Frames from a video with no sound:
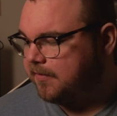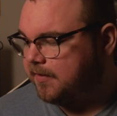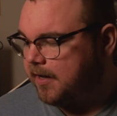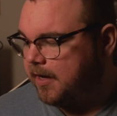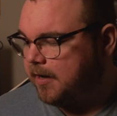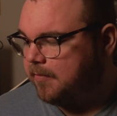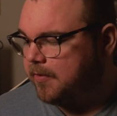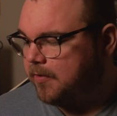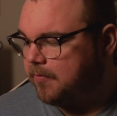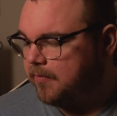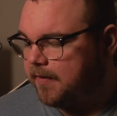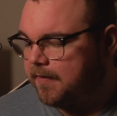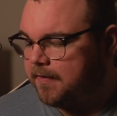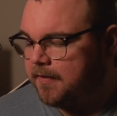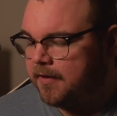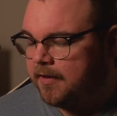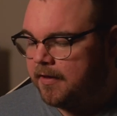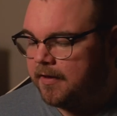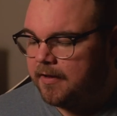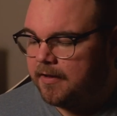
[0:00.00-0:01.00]
this camera
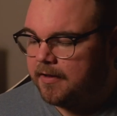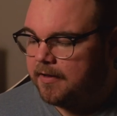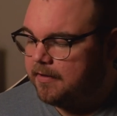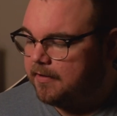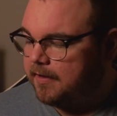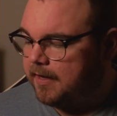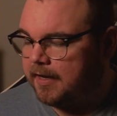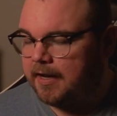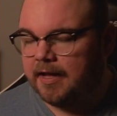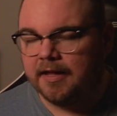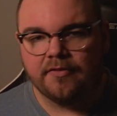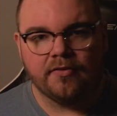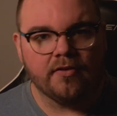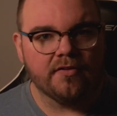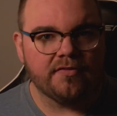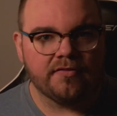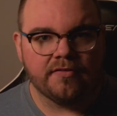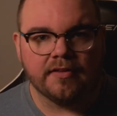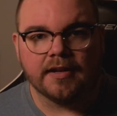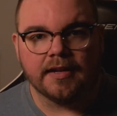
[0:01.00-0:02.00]
with, it has just